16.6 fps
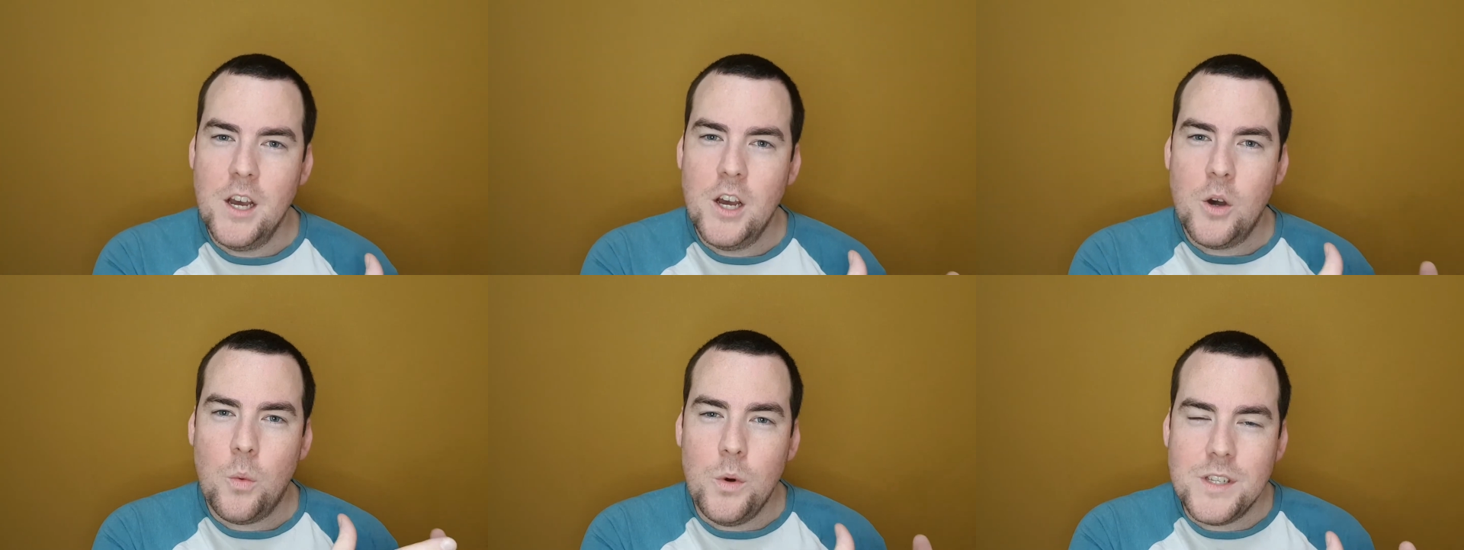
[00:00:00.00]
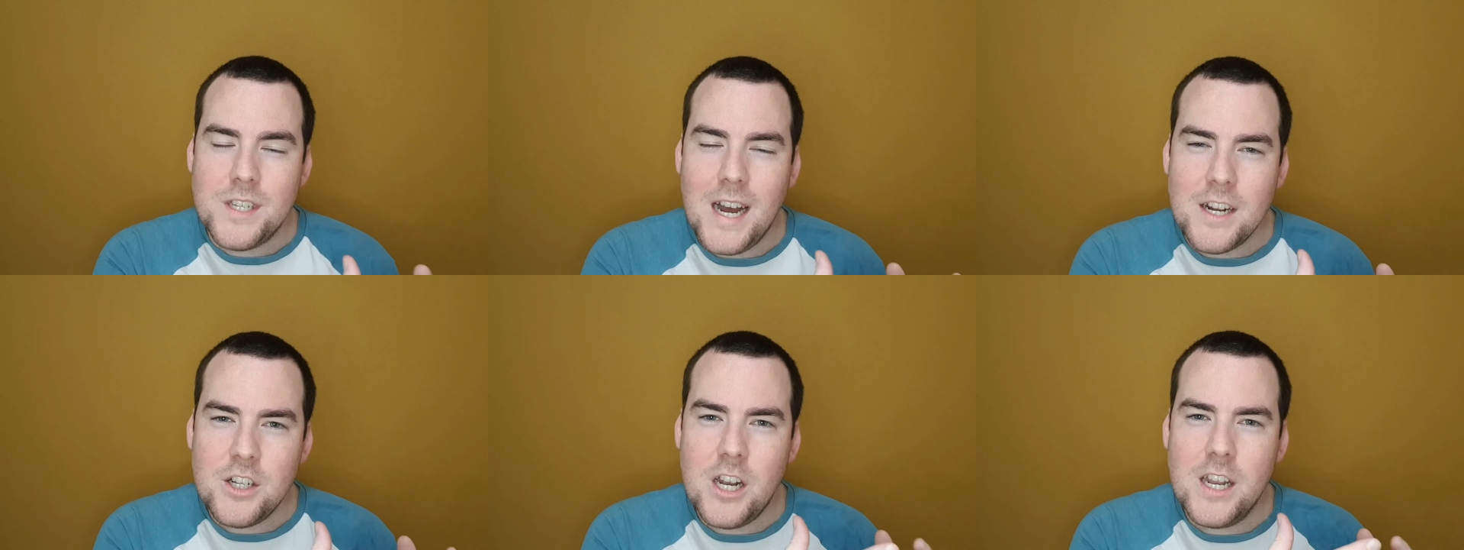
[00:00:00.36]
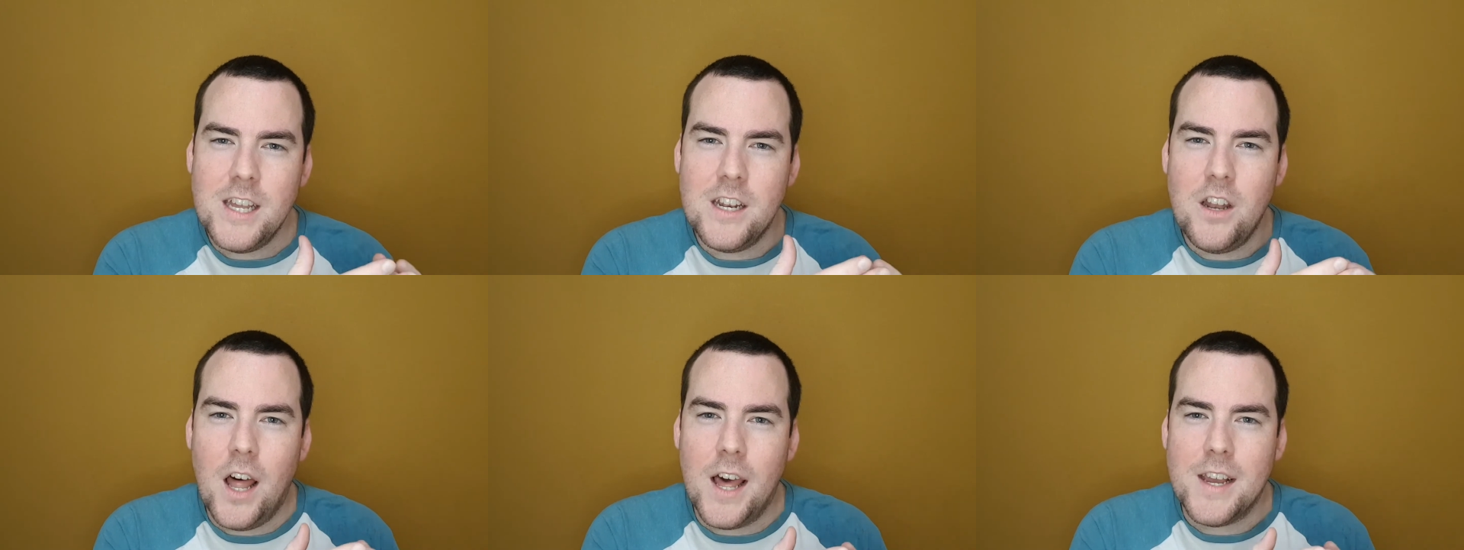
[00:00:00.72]
was actually
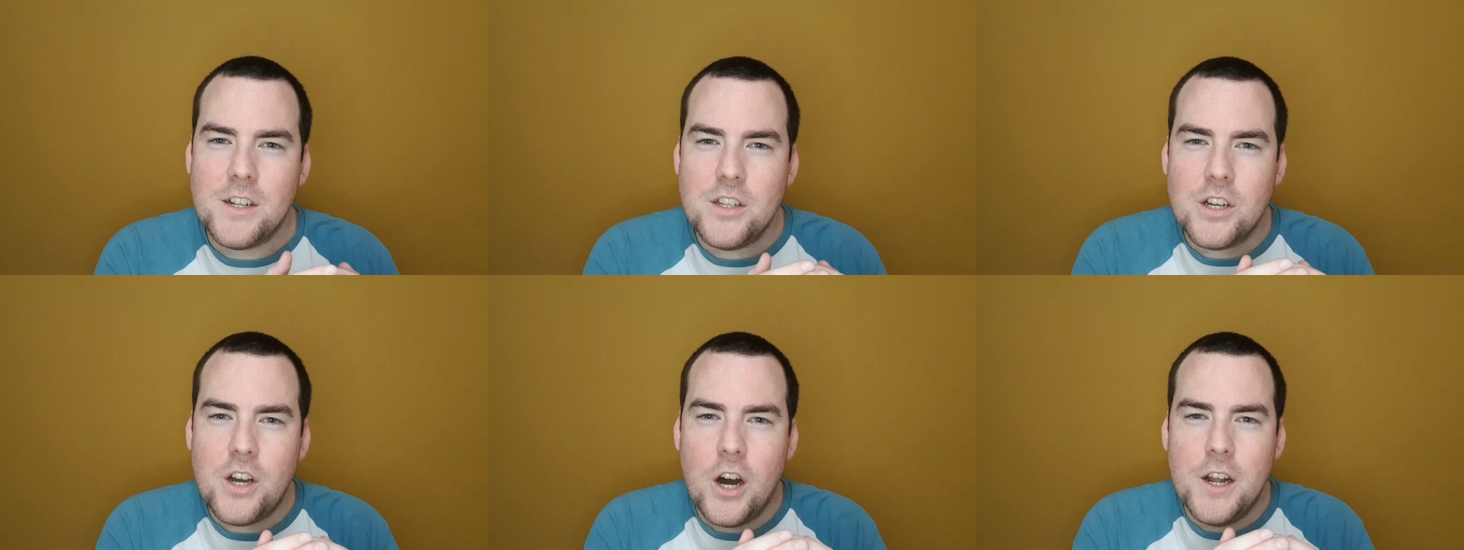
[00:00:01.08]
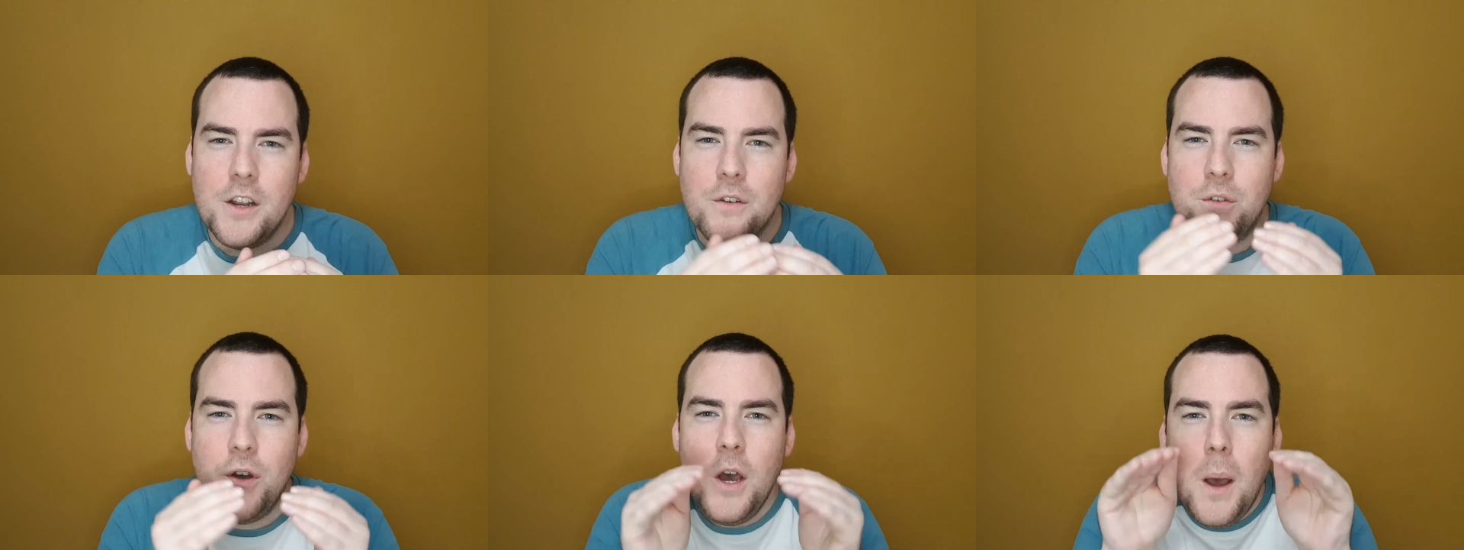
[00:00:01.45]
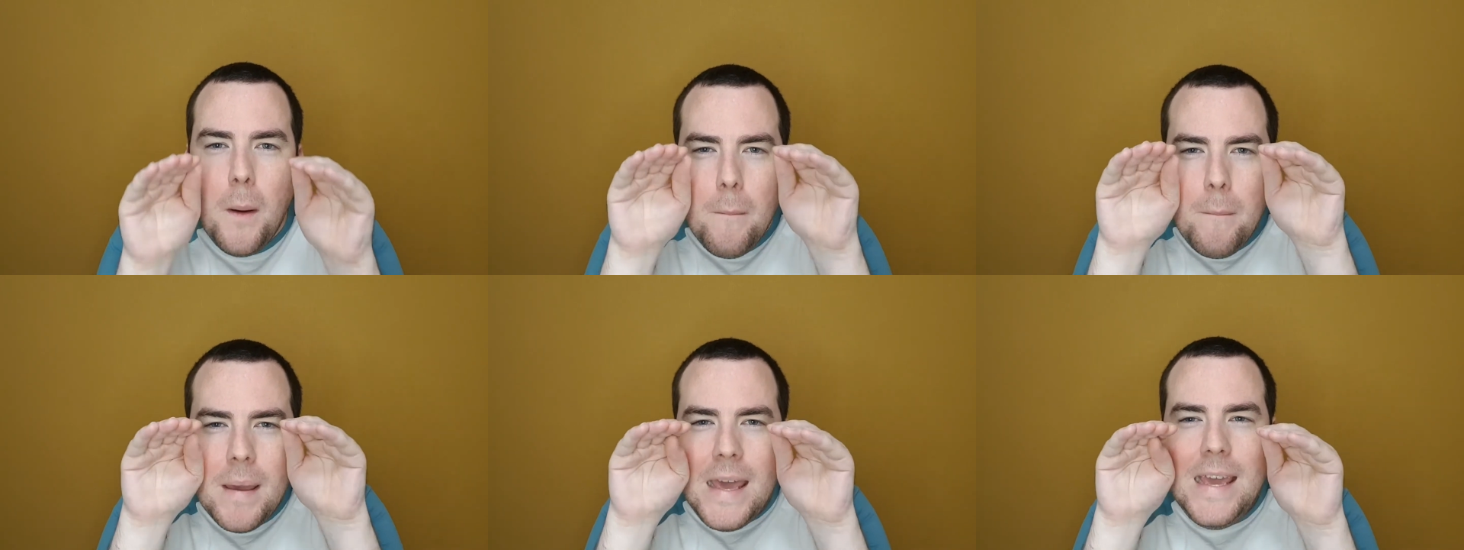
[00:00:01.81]
like to kind of
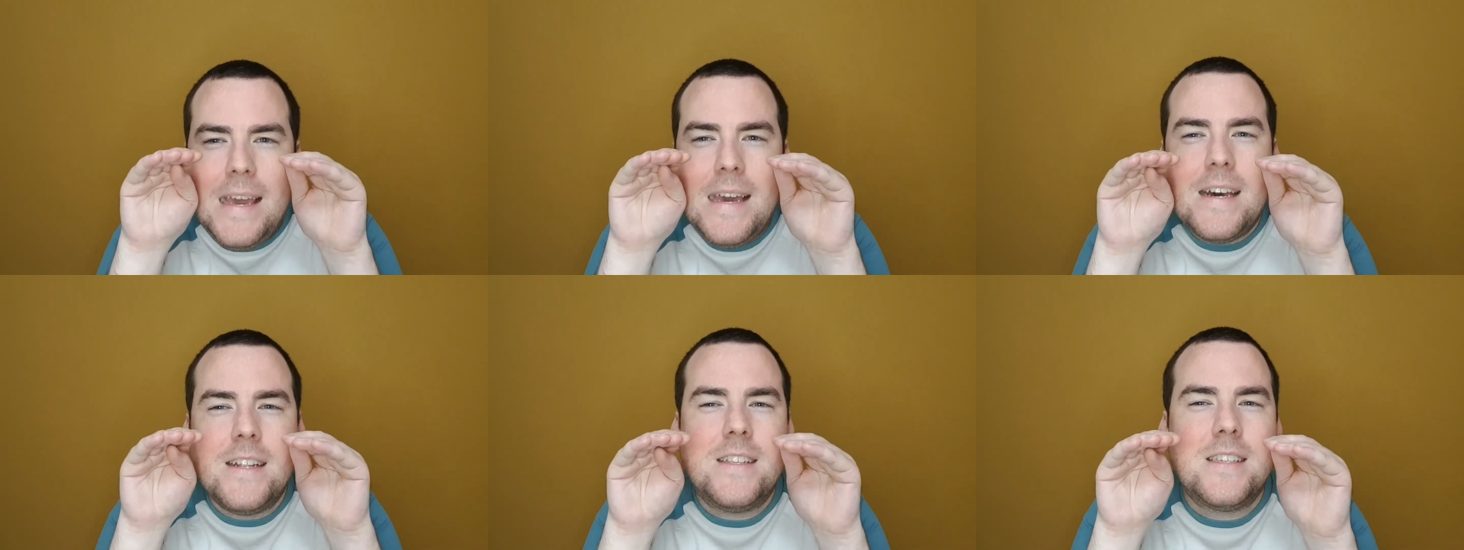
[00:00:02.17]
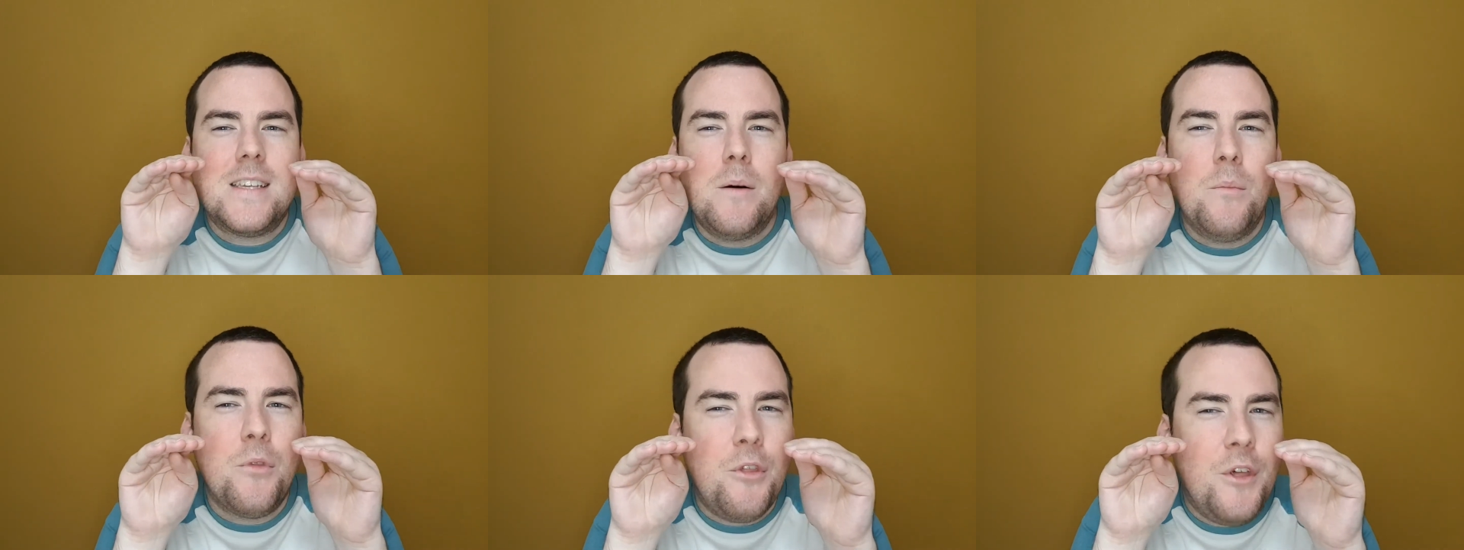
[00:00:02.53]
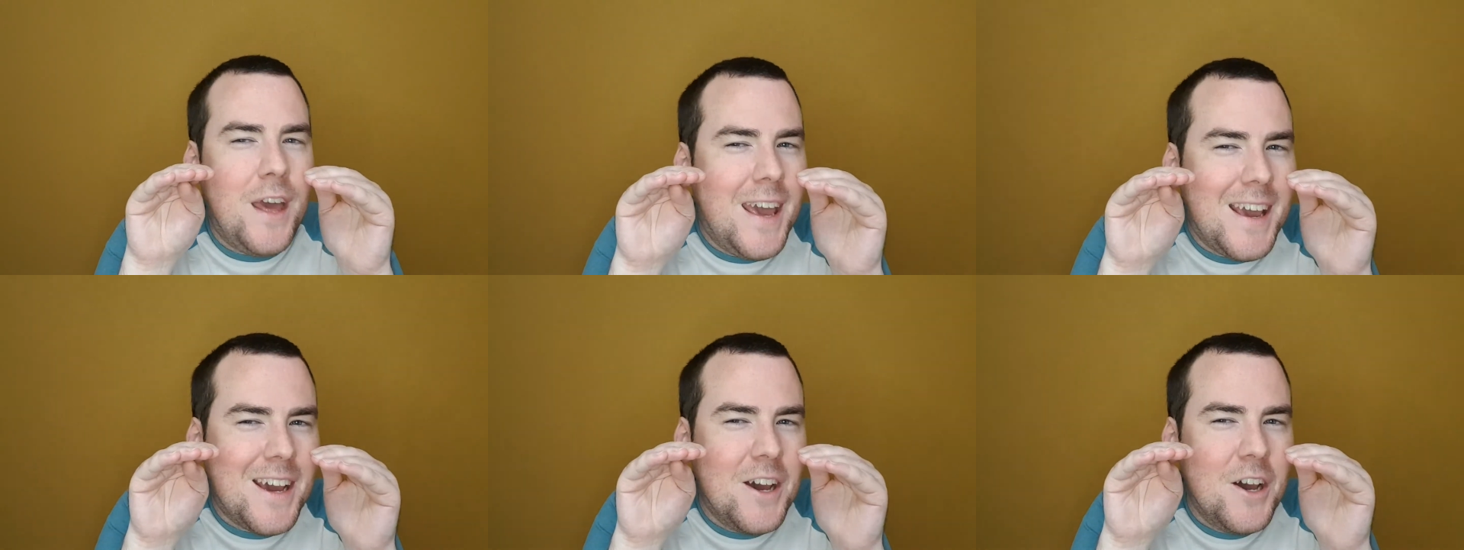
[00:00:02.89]
peek at
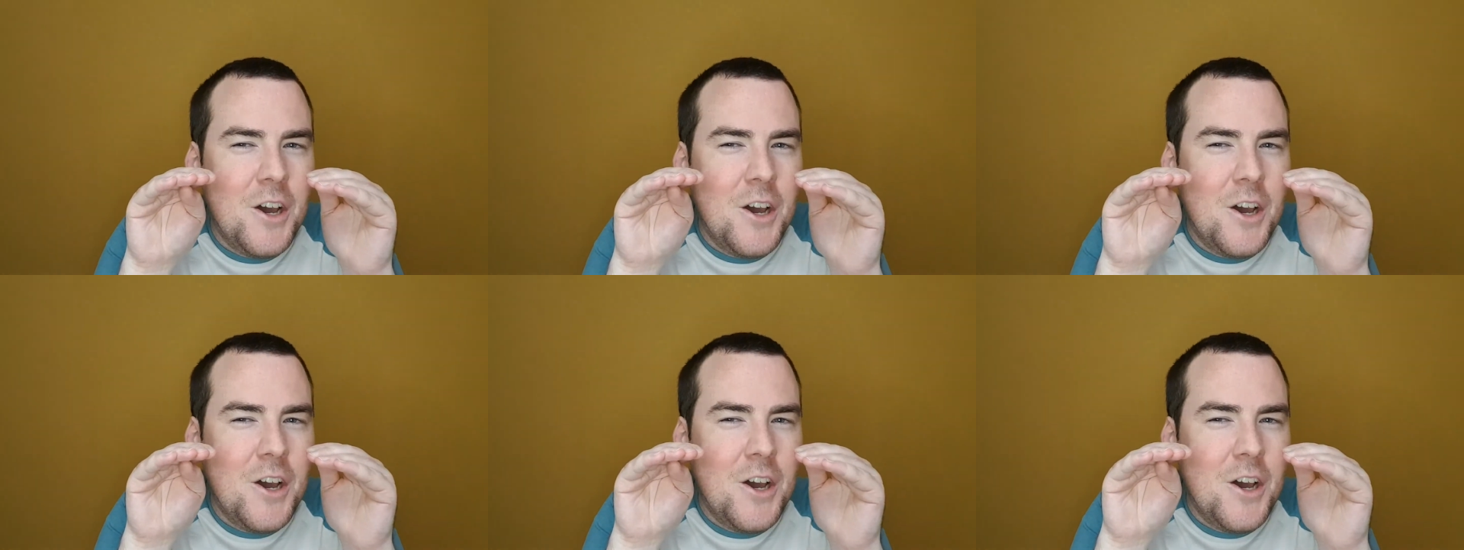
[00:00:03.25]
something